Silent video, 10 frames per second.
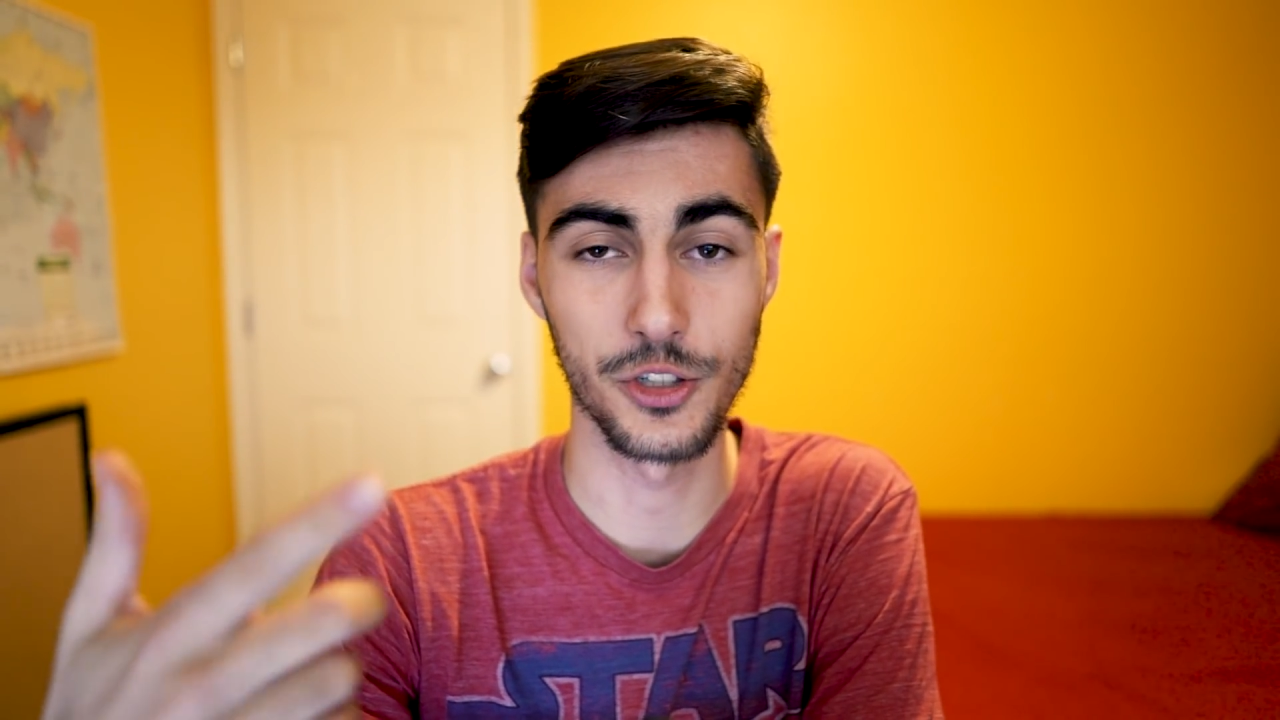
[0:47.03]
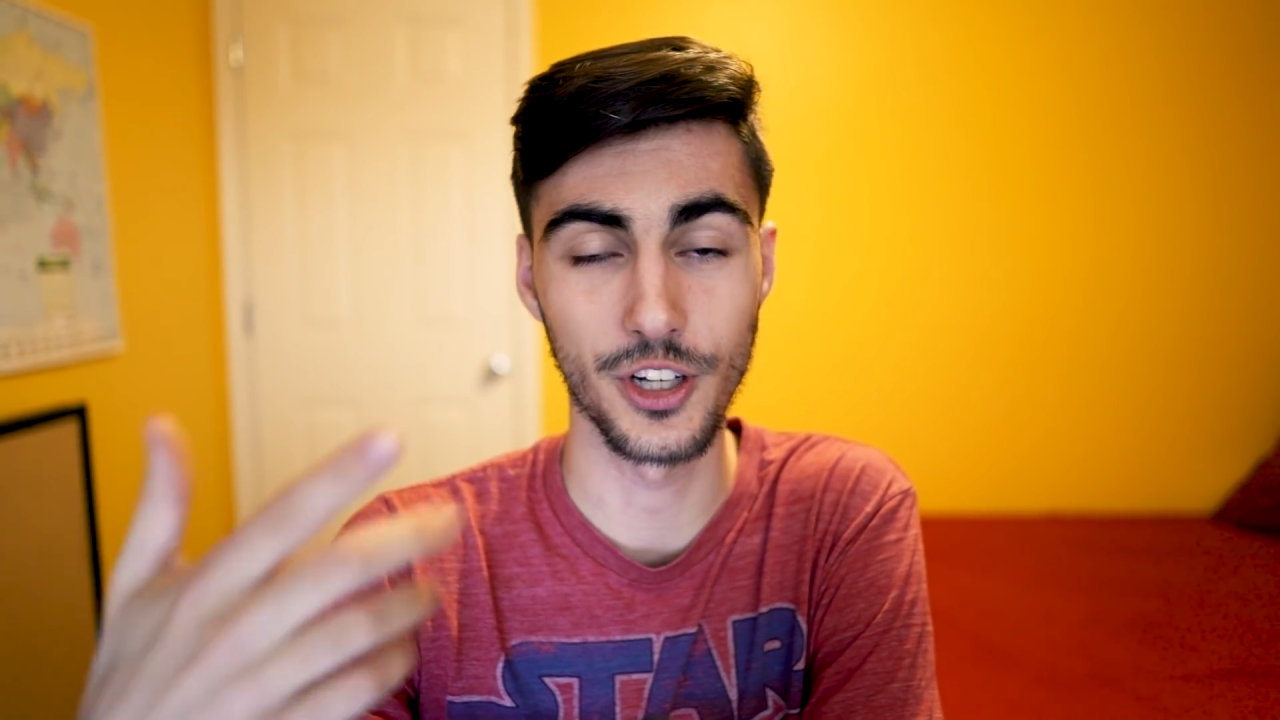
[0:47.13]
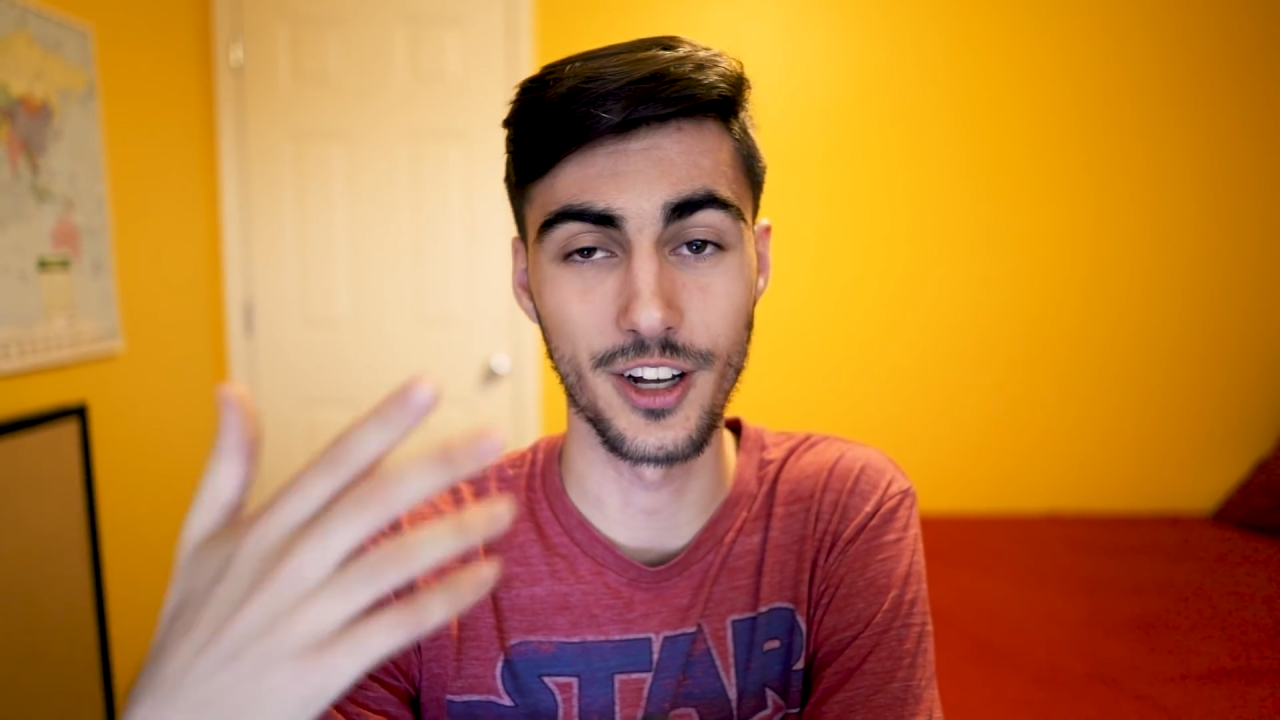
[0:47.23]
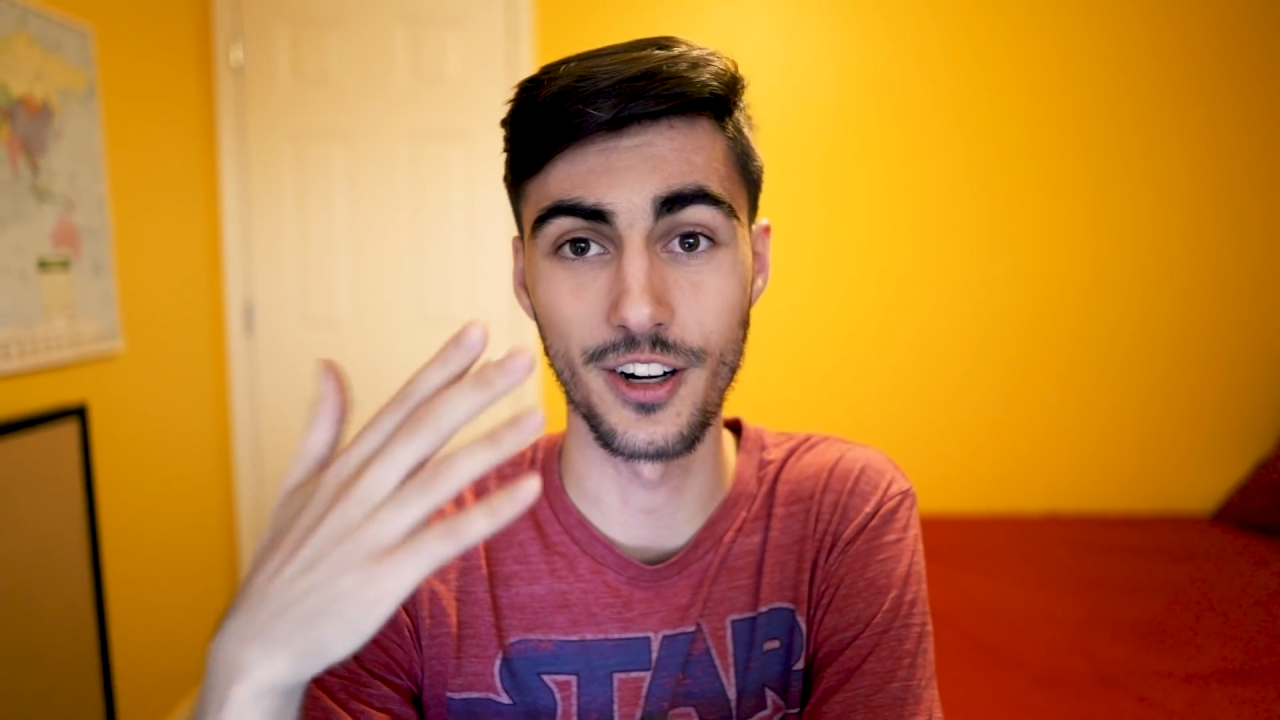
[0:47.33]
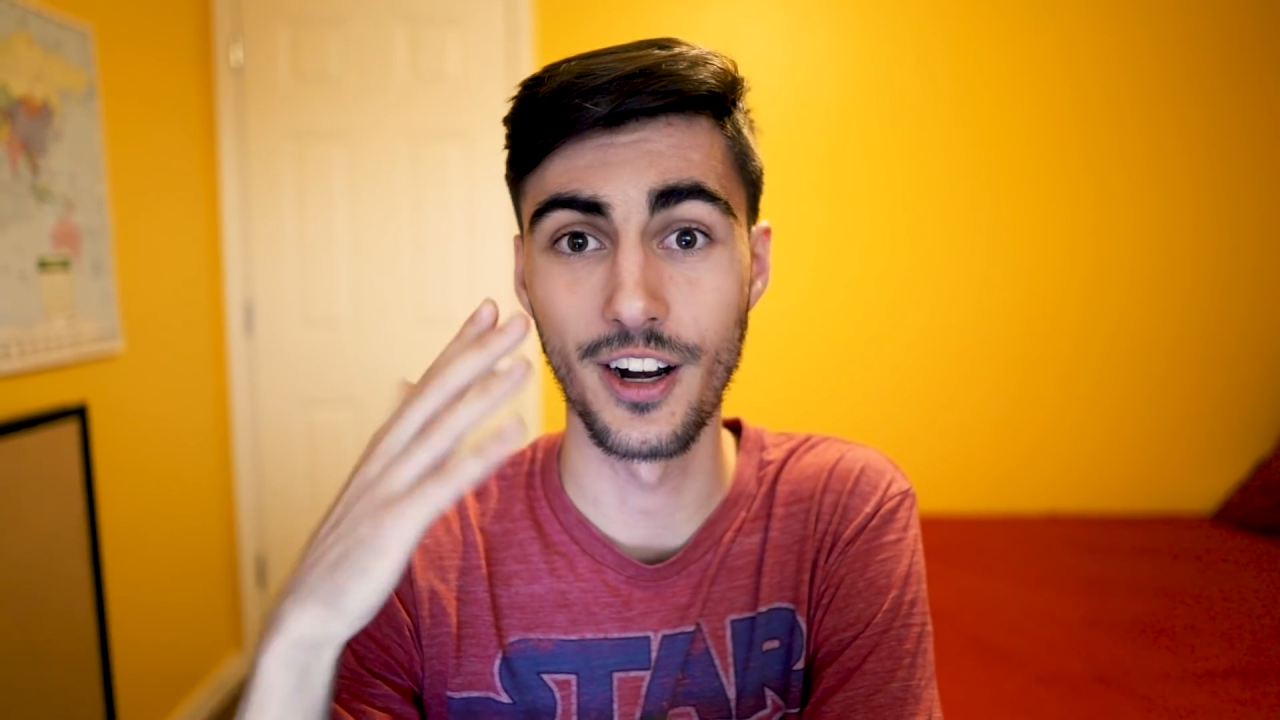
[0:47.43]

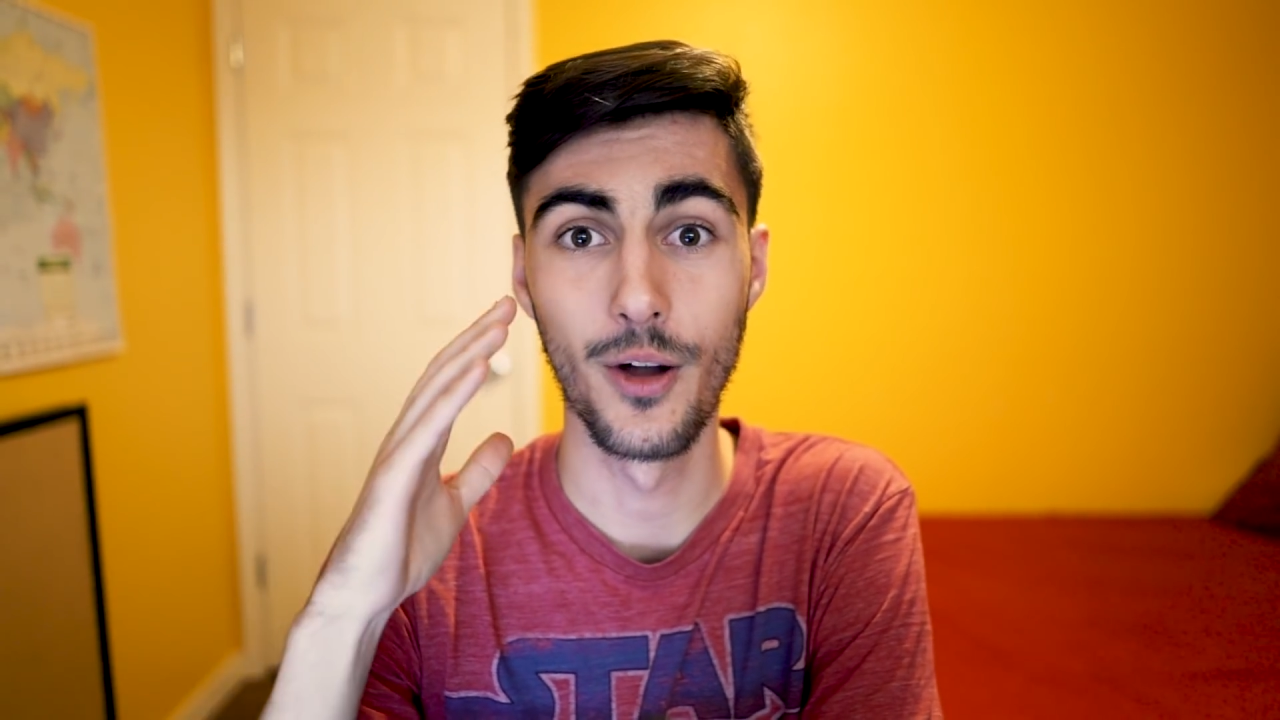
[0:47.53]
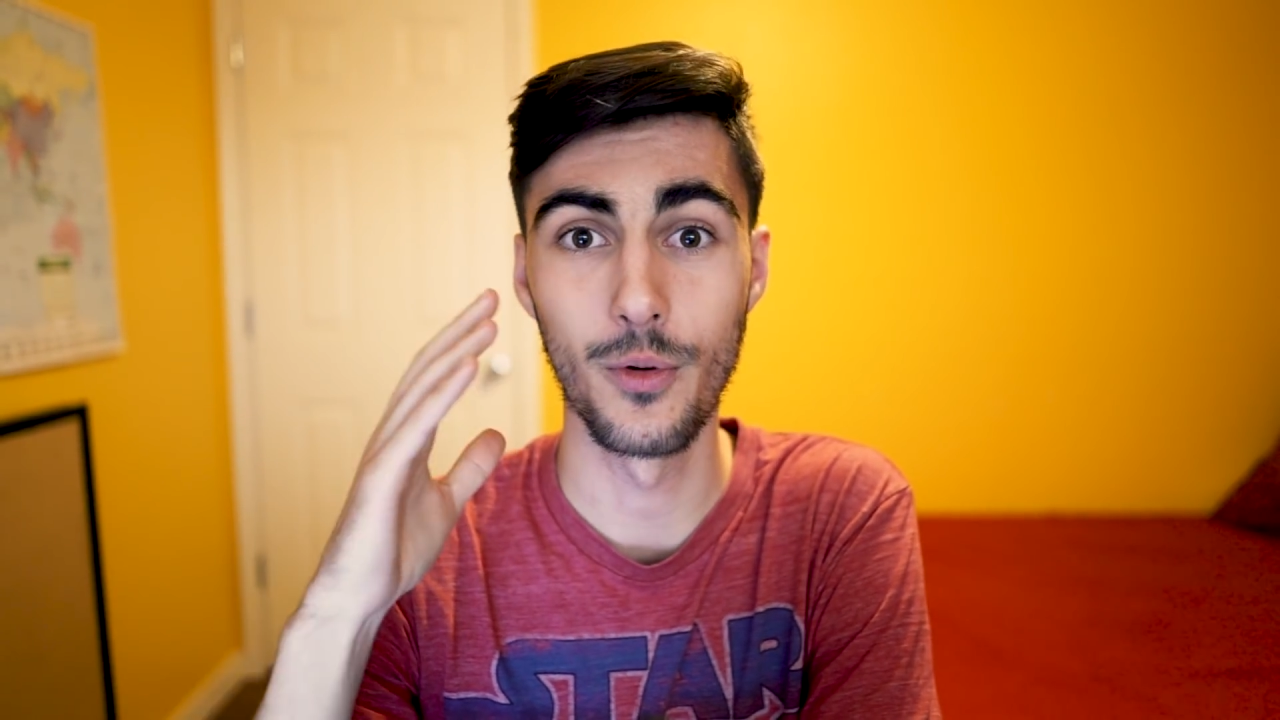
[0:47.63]
shutter,